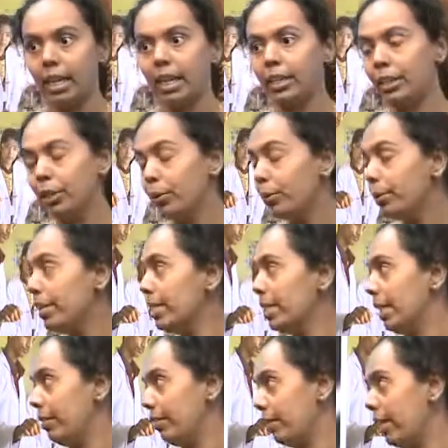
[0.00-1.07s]
Due to this
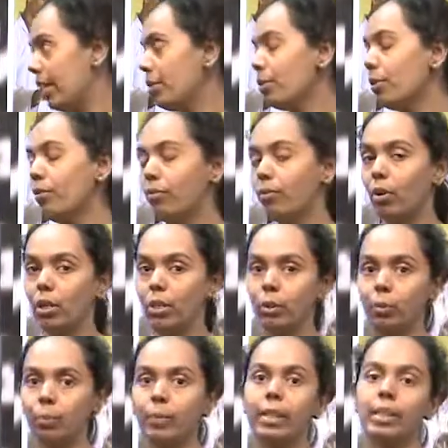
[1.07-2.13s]
increase of
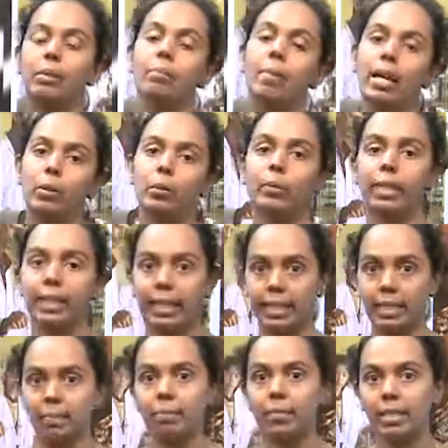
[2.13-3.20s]
volume, the balloon is
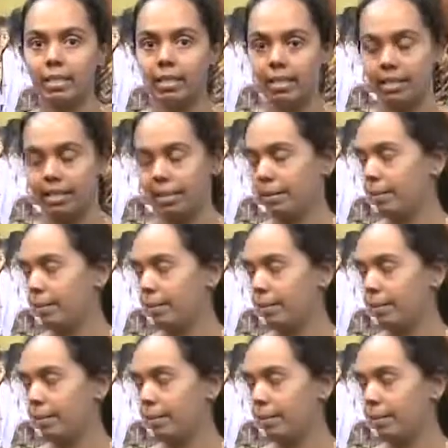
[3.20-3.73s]
burst.